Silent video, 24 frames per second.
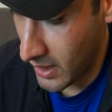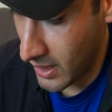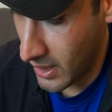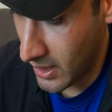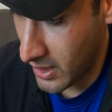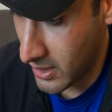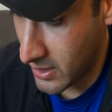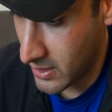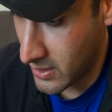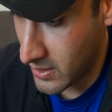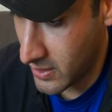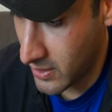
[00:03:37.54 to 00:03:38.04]

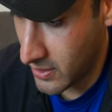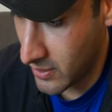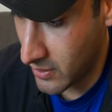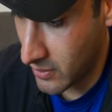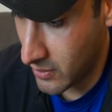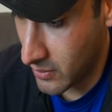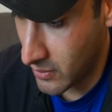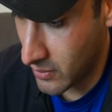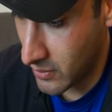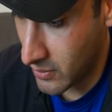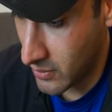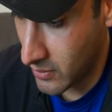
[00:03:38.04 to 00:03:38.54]

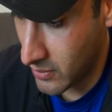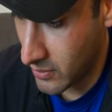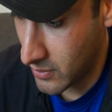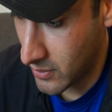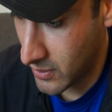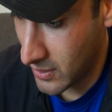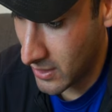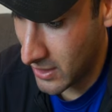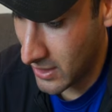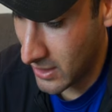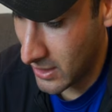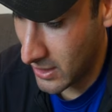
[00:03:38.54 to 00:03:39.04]
until
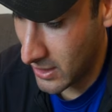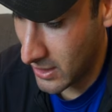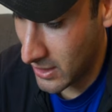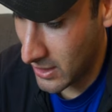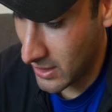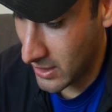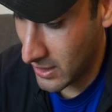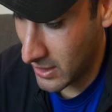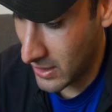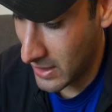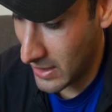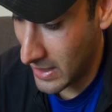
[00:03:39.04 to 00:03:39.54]

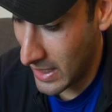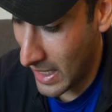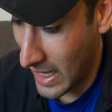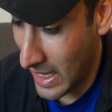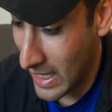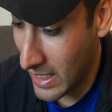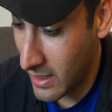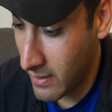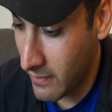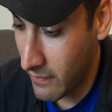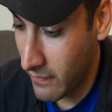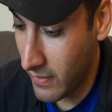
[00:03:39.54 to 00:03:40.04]

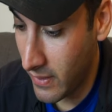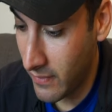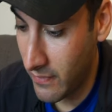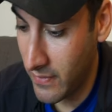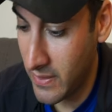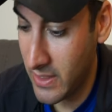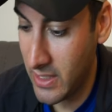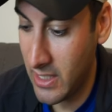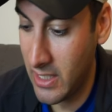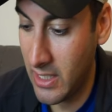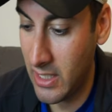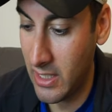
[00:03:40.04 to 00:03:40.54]

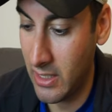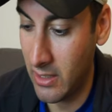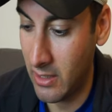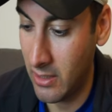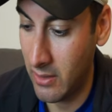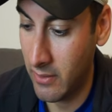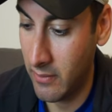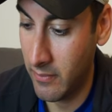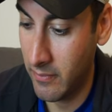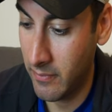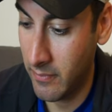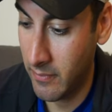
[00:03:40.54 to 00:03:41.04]

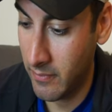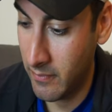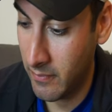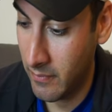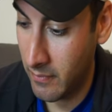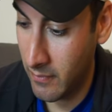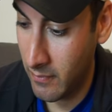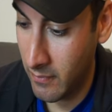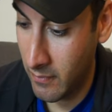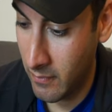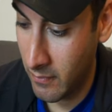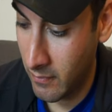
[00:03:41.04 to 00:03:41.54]
9.15.
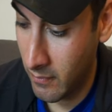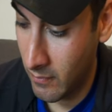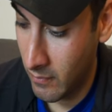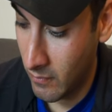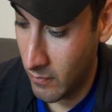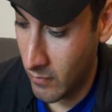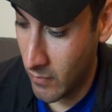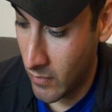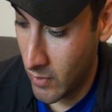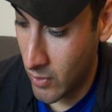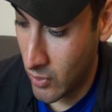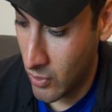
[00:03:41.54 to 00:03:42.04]

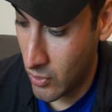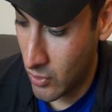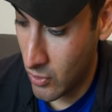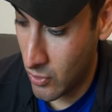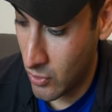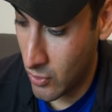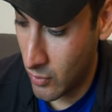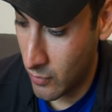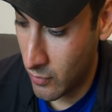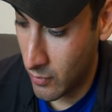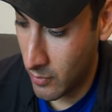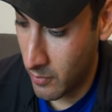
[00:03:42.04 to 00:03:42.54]

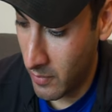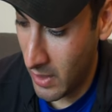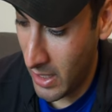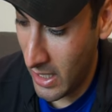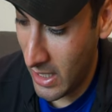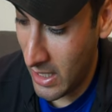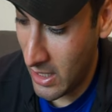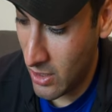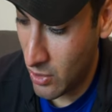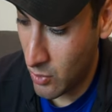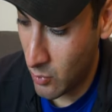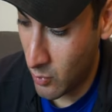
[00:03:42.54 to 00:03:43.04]
So from
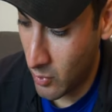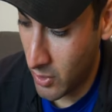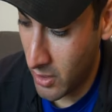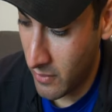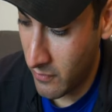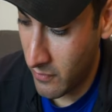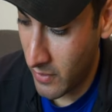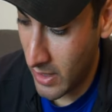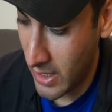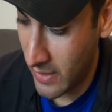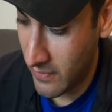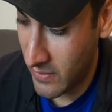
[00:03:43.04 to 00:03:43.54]

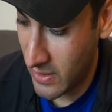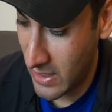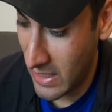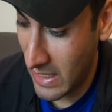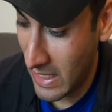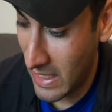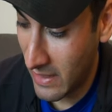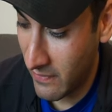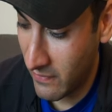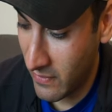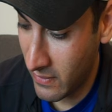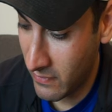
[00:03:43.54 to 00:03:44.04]
8.25 to
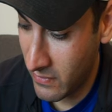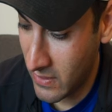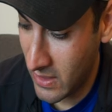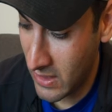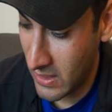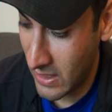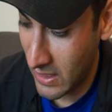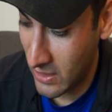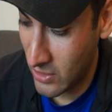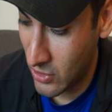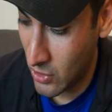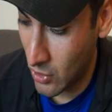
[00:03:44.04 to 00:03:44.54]

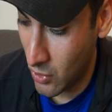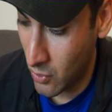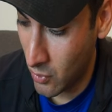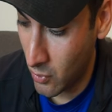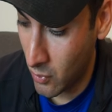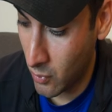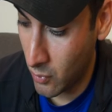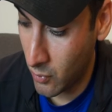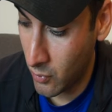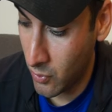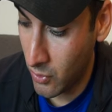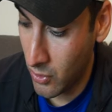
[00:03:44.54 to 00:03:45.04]
9.15, that's the
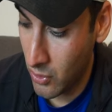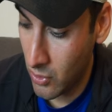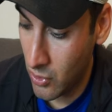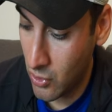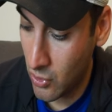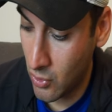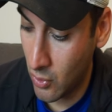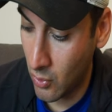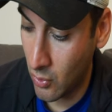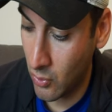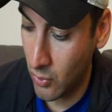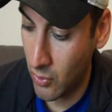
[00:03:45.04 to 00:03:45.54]
only
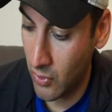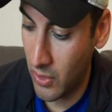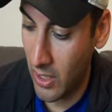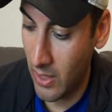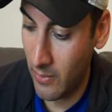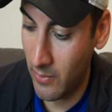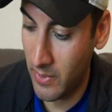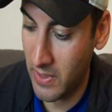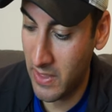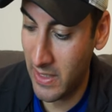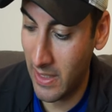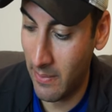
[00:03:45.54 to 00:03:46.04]
solar
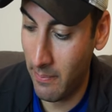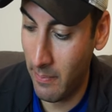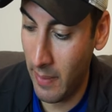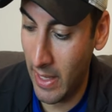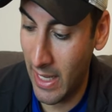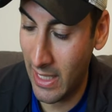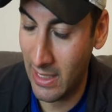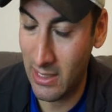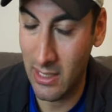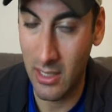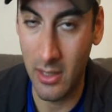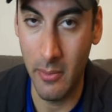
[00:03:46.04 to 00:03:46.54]
that we sent
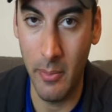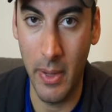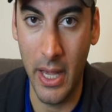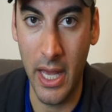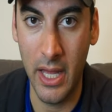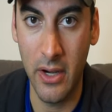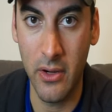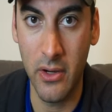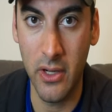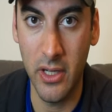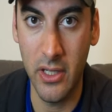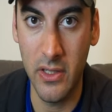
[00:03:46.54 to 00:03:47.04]
back to the
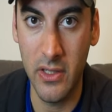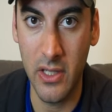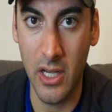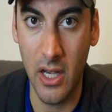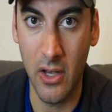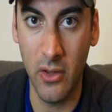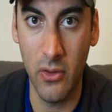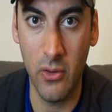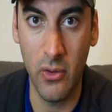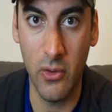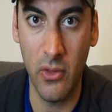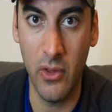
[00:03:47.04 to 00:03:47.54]
batteries.
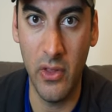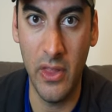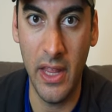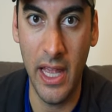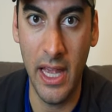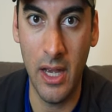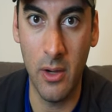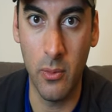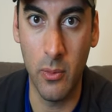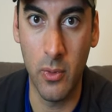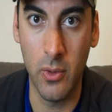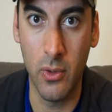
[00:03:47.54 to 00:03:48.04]
Other than
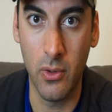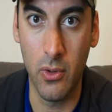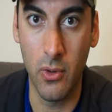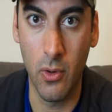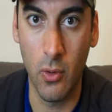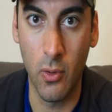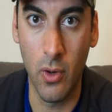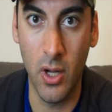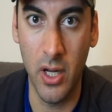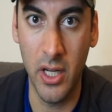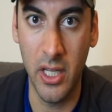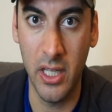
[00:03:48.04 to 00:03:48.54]
that, we
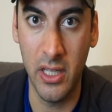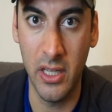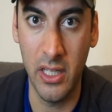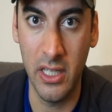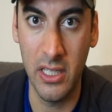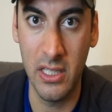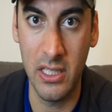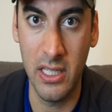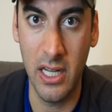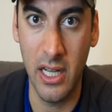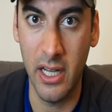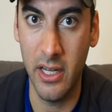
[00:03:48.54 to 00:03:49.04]
were running the
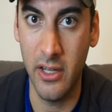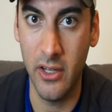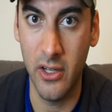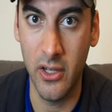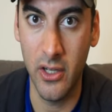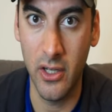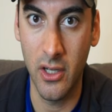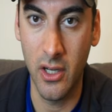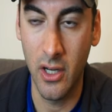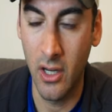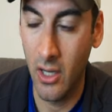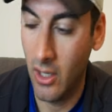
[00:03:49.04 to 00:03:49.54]

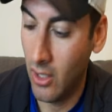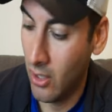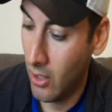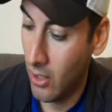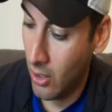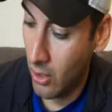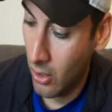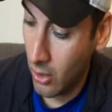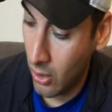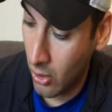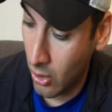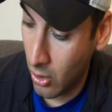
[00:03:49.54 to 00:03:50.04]
entire
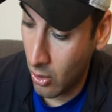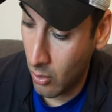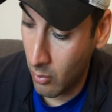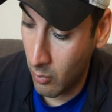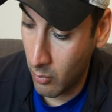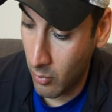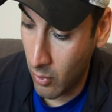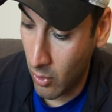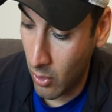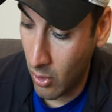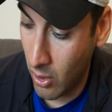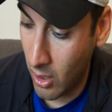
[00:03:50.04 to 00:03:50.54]

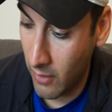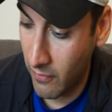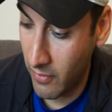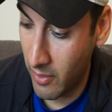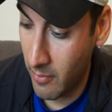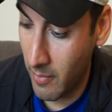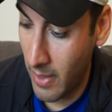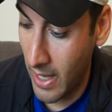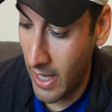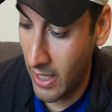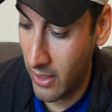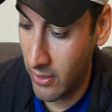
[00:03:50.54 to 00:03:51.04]
home off
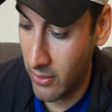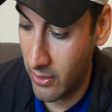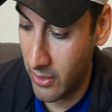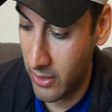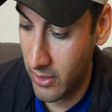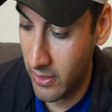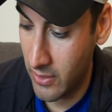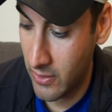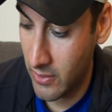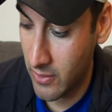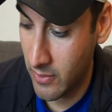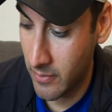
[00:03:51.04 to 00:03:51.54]
the
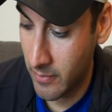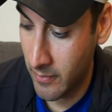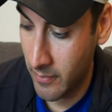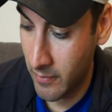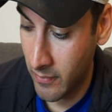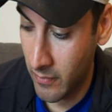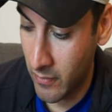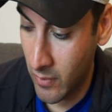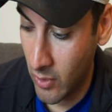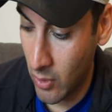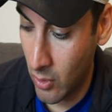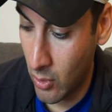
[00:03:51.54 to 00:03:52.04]
batteries
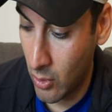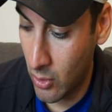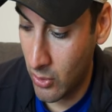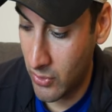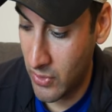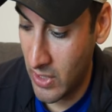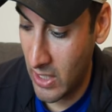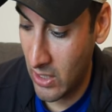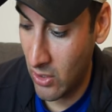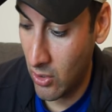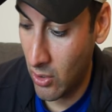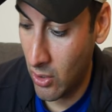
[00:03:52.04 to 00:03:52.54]
all
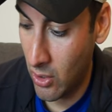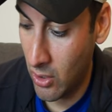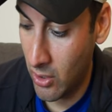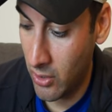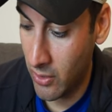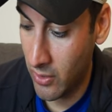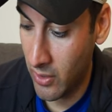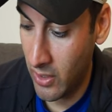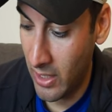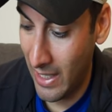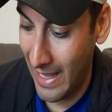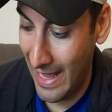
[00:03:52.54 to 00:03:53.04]
day
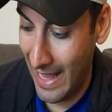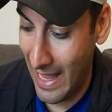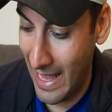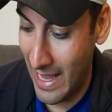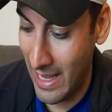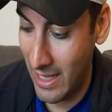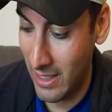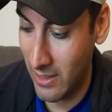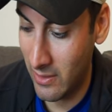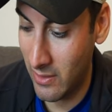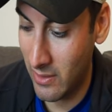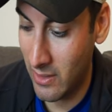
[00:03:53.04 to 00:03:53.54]
long.
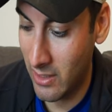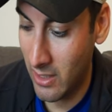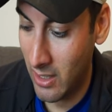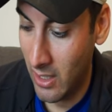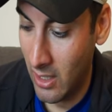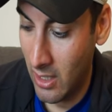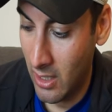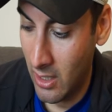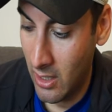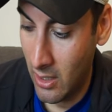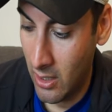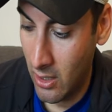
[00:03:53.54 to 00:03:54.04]
And
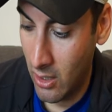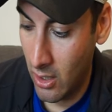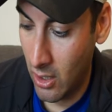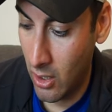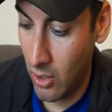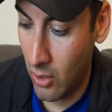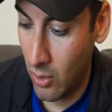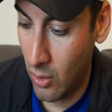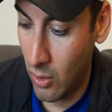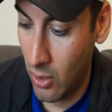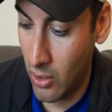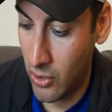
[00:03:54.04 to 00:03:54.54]

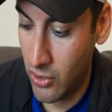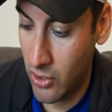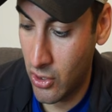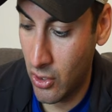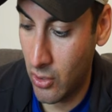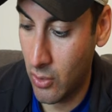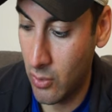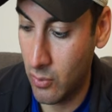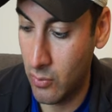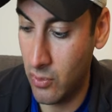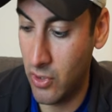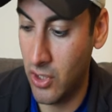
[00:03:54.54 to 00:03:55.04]
uh,
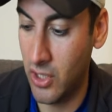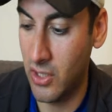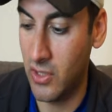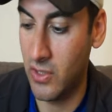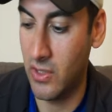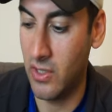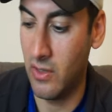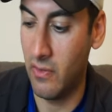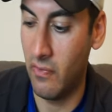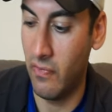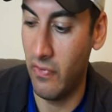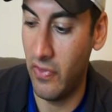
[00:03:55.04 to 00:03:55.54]
also
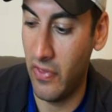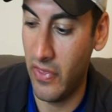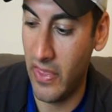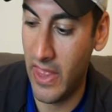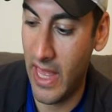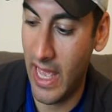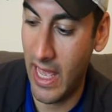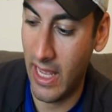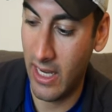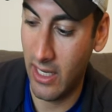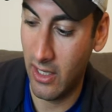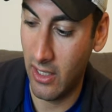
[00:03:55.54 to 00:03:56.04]
just
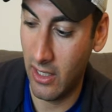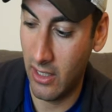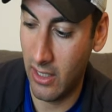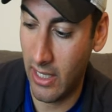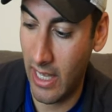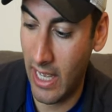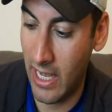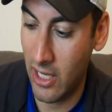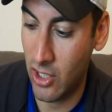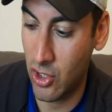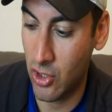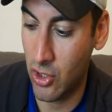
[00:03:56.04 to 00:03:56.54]
that
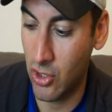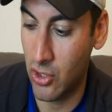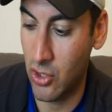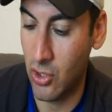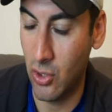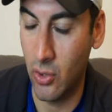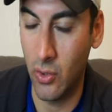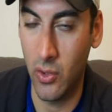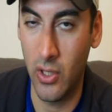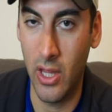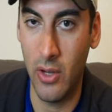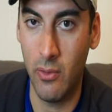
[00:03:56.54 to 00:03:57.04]
extra
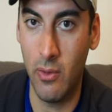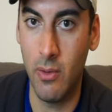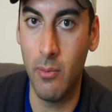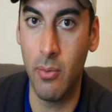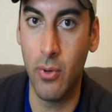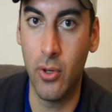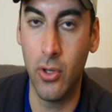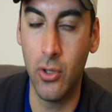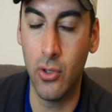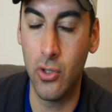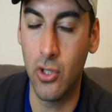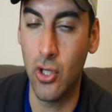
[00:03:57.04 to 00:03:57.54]
solar that we
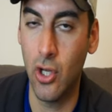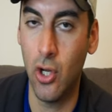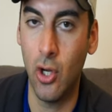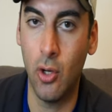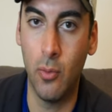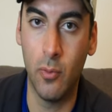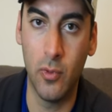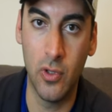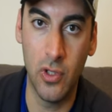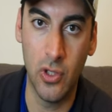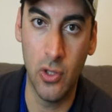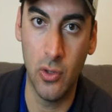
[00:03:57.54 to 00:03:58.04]
produced, the
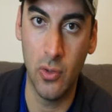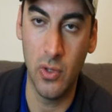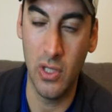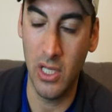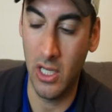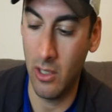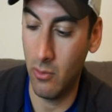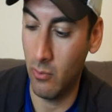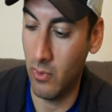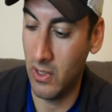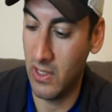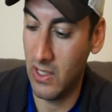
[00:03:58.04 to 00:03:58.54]
home was
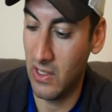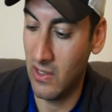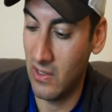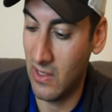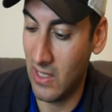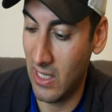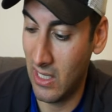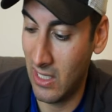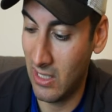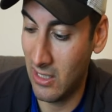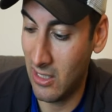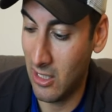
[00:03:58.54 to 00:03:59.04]
using. It wasn't
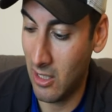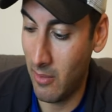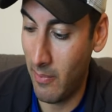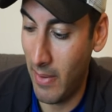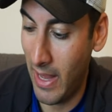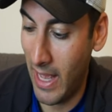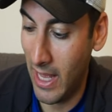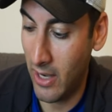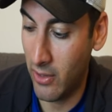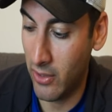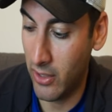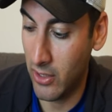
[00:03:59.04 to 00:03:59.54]
sending to the
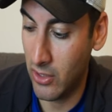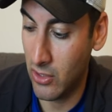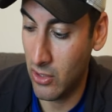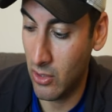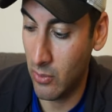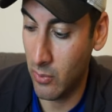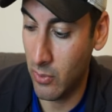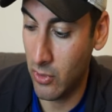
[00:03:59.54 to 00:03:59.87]
batteries. So